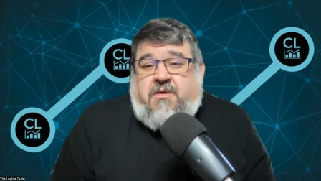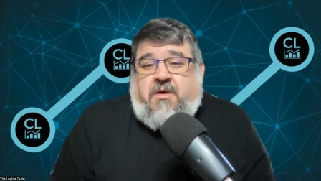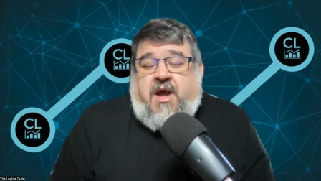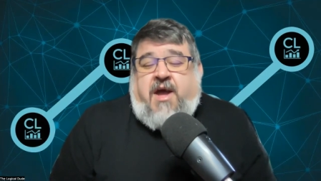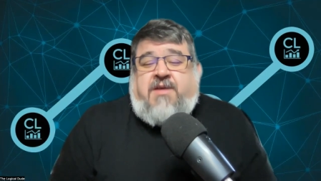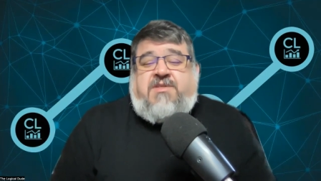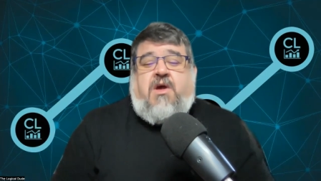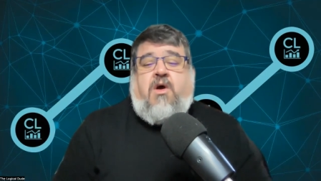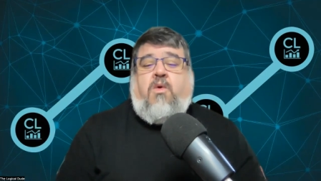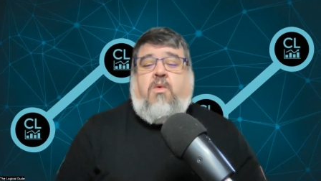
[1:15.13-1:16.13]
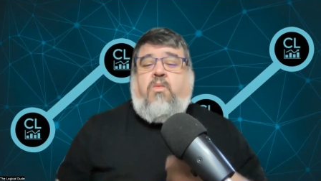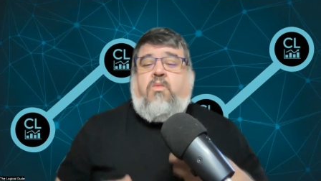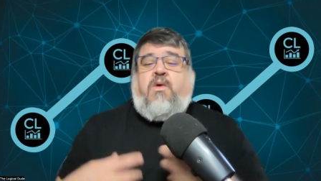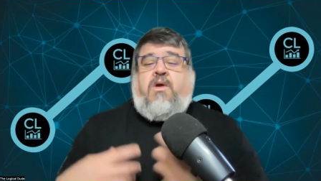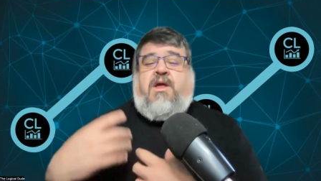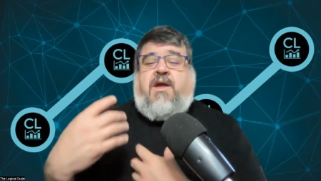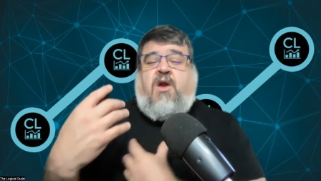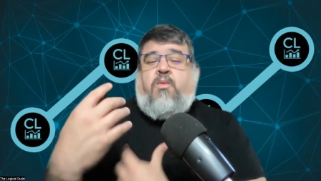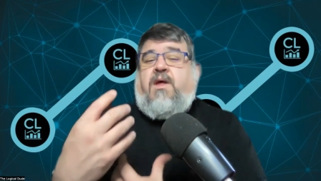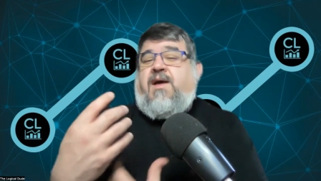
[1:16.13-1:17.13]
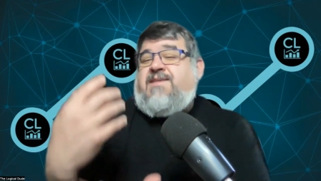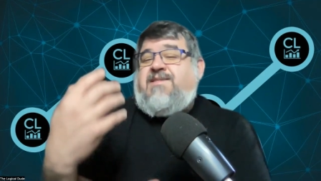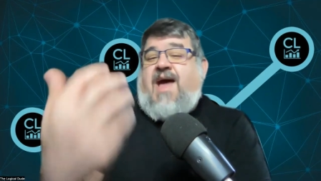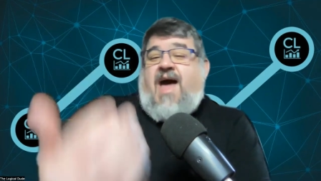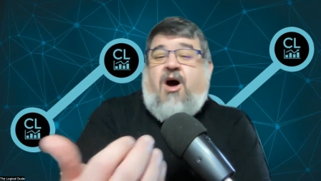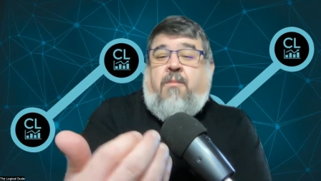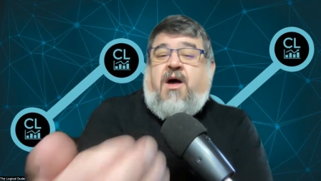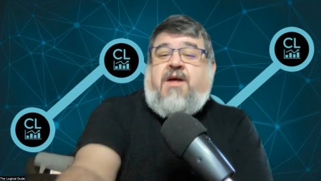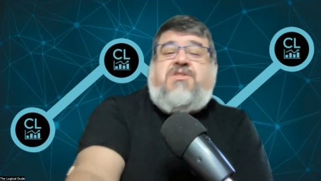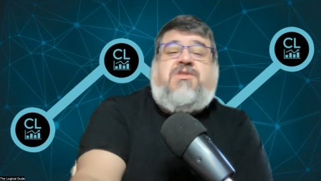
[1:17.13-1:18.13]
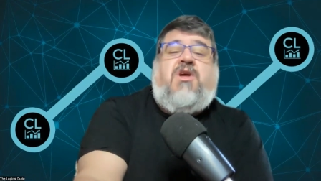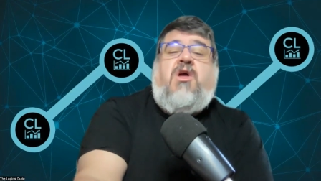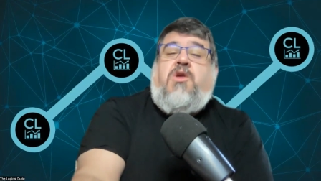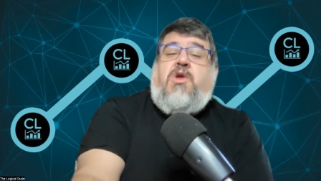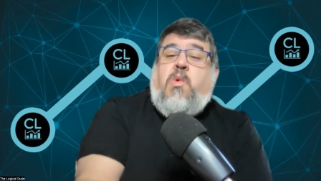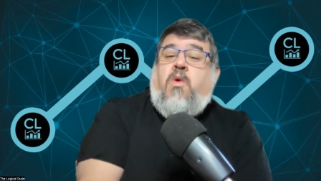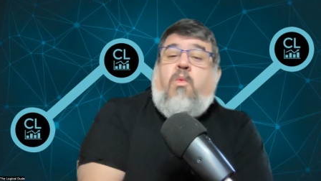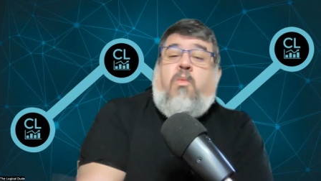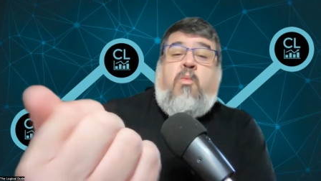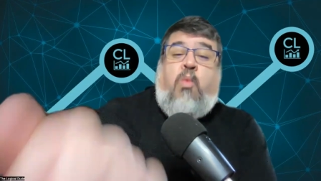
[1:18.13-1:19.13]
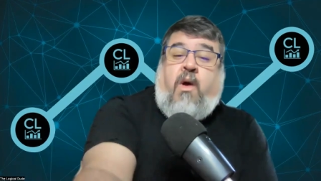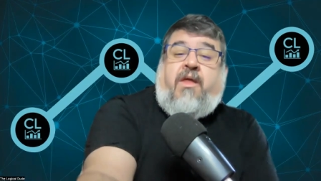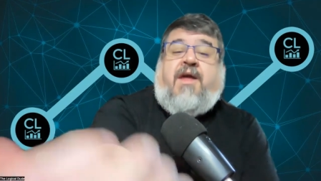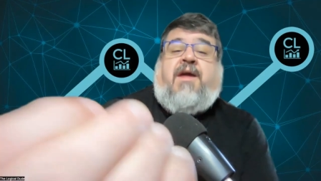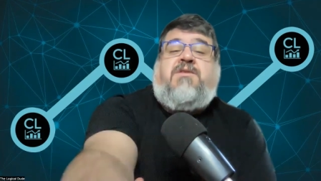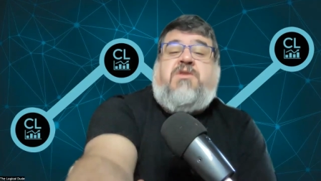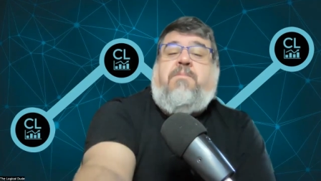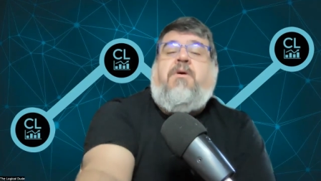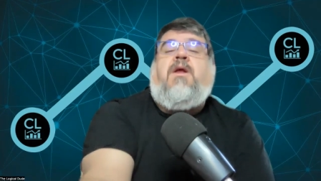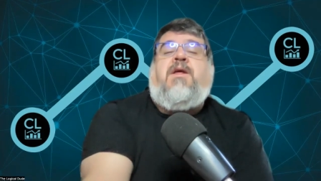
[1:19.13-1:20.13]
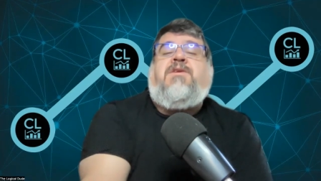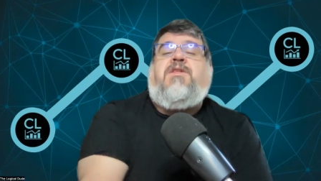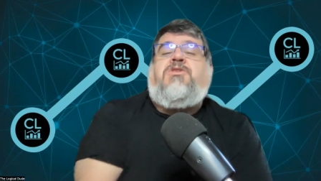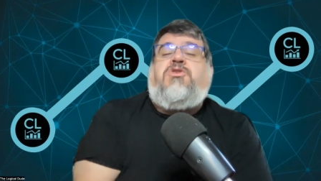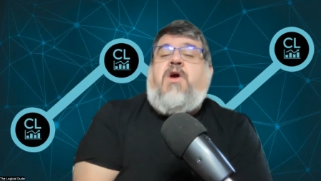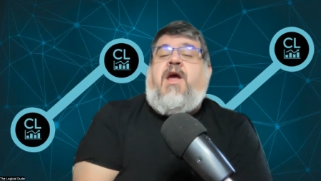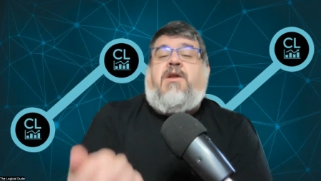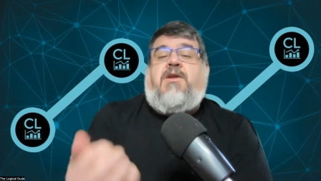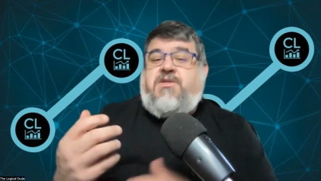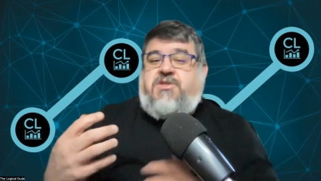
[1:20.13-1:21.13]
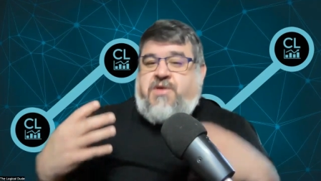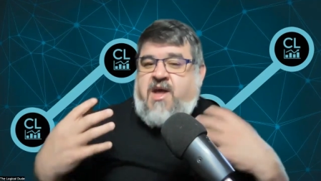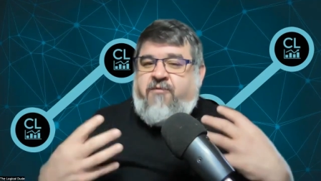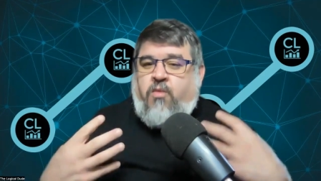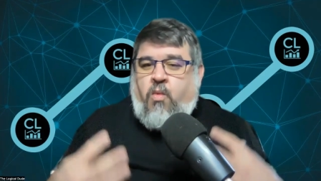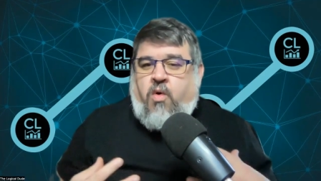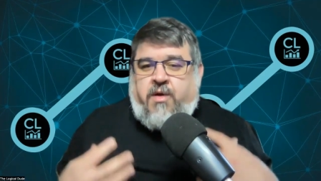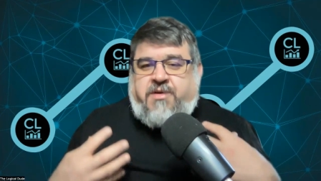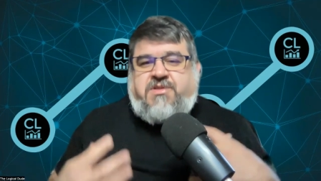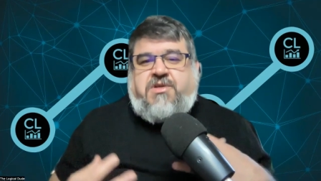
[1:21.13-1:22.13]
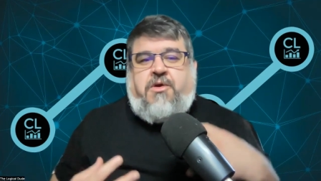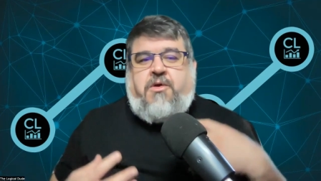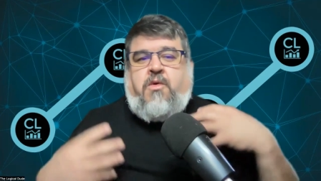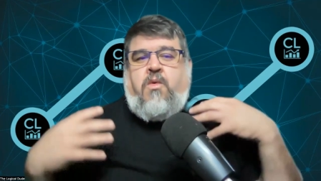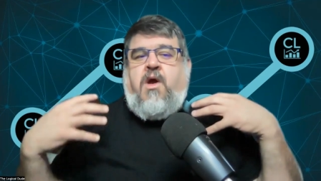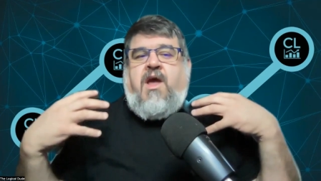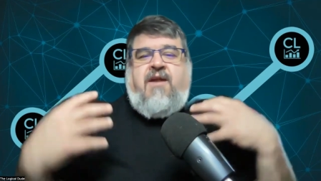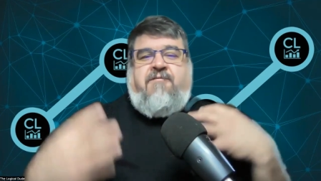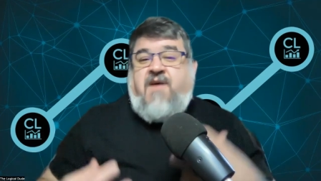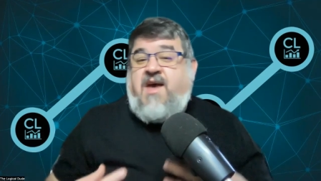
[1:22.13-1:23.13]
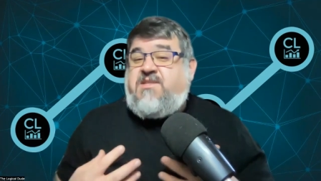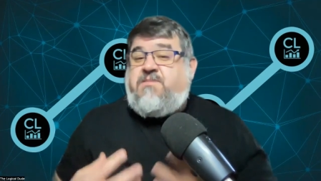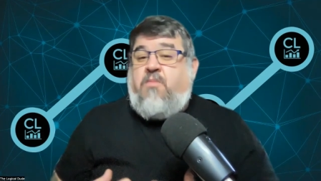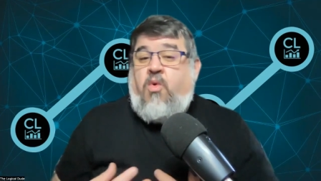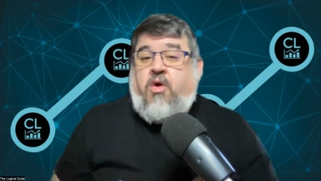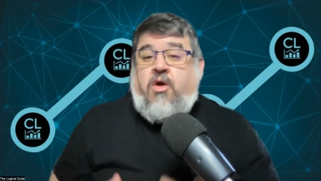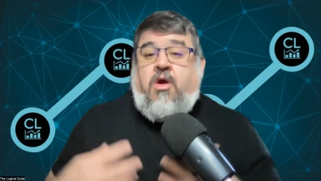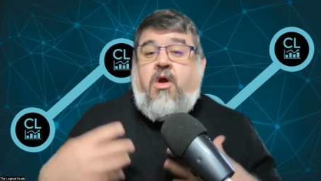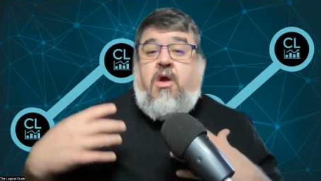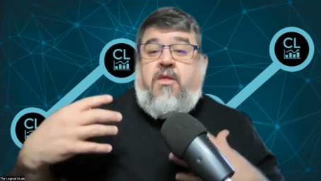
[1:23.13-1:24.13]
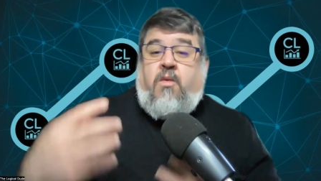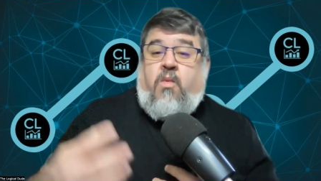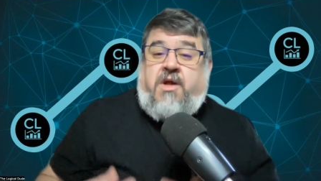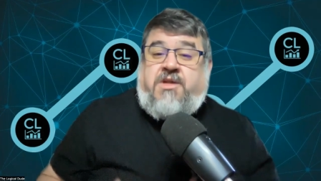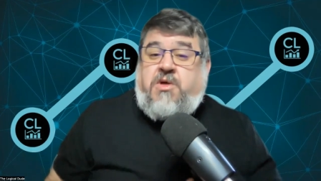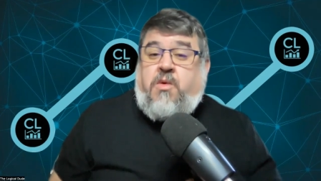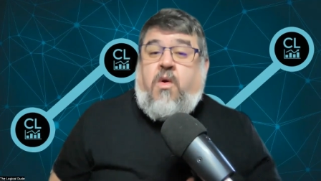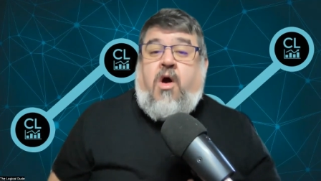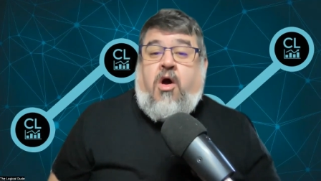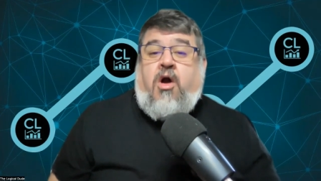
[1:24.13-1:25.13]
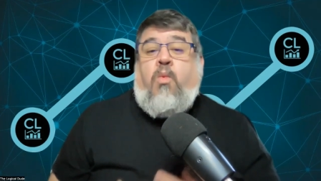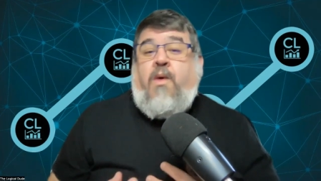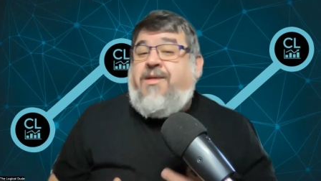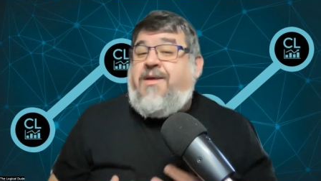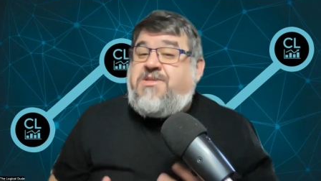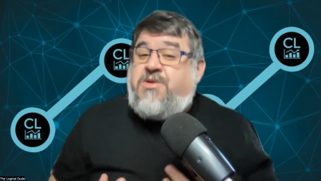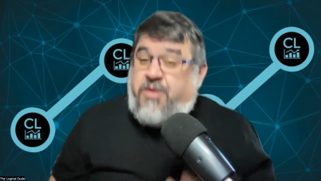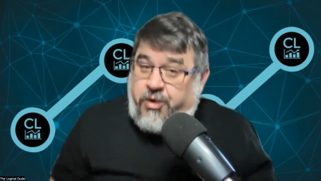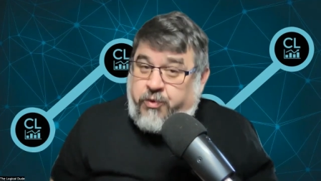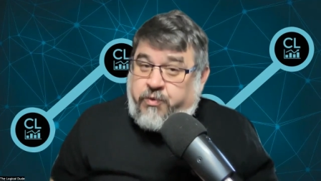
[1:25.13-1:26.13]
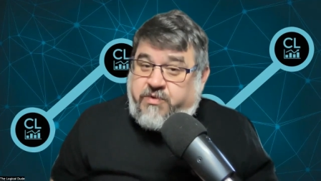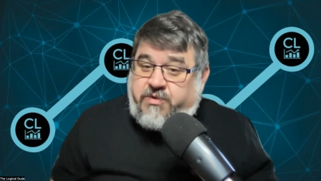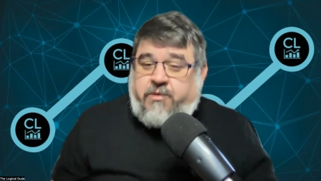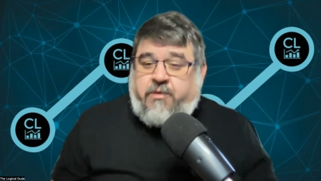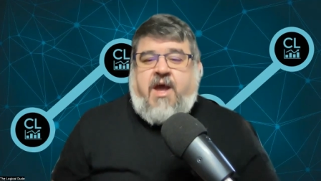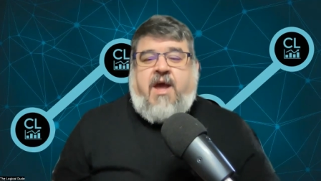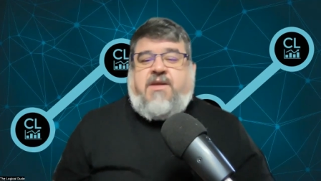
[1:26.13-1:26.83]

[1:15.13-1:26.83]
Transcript: Okay. So really kind of realizing how much you are willing to put into this trade, because you never want to invest more than what you are willing to lose. Okay.